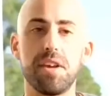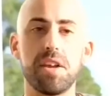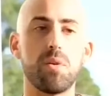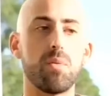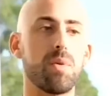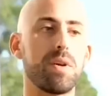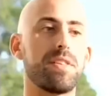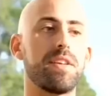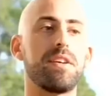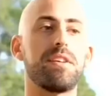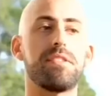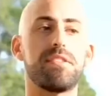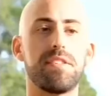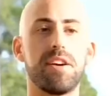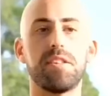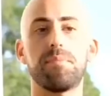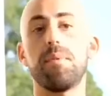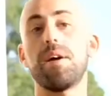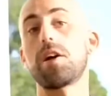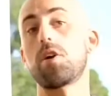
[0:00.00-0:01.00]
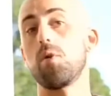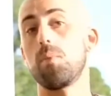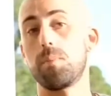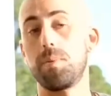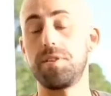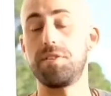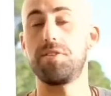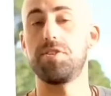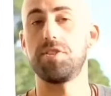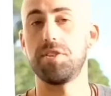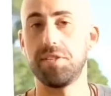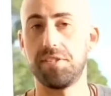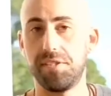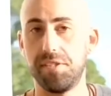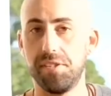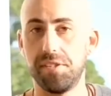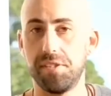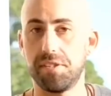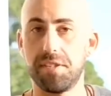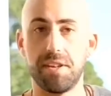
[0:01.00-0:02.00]
When I start my competition
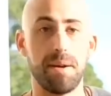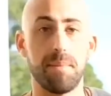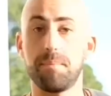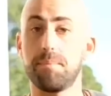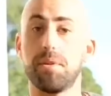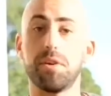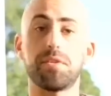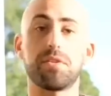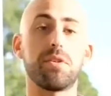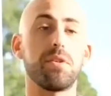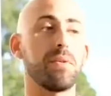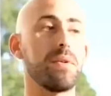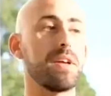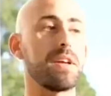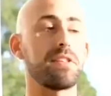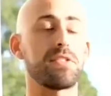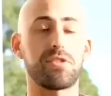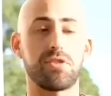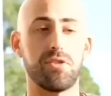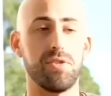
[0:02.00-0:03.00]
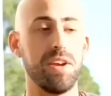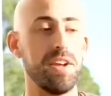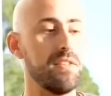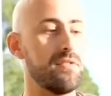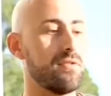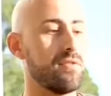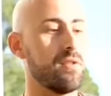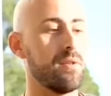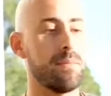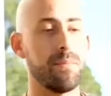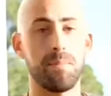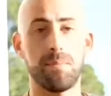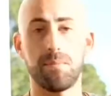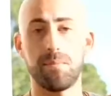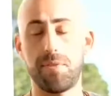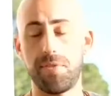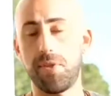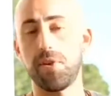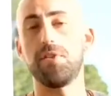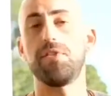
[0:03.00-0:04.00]
season, I'm not going straight from
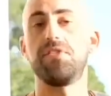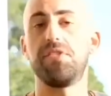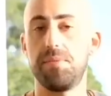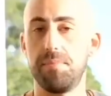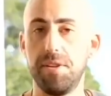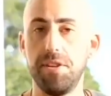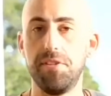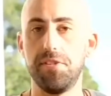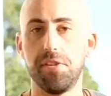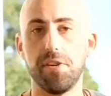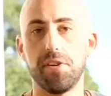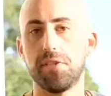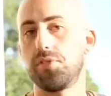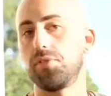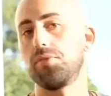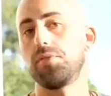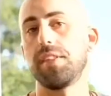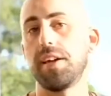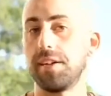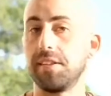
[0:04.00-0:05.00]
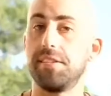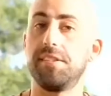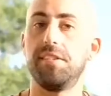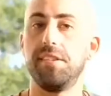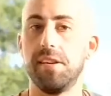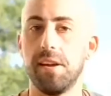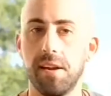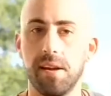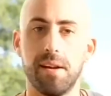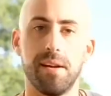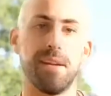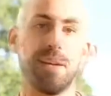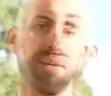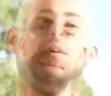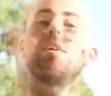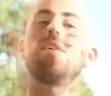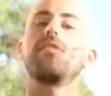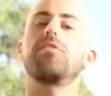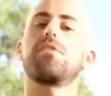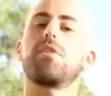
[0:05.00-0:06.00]
30 meters to 90.
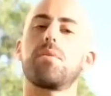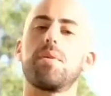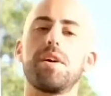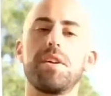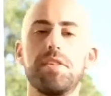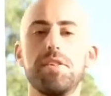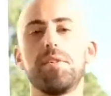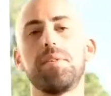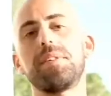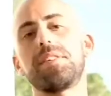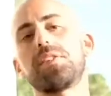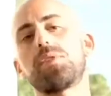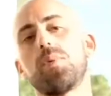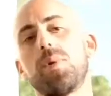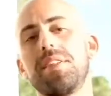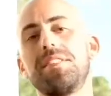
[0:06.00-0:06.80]
So right now it's quite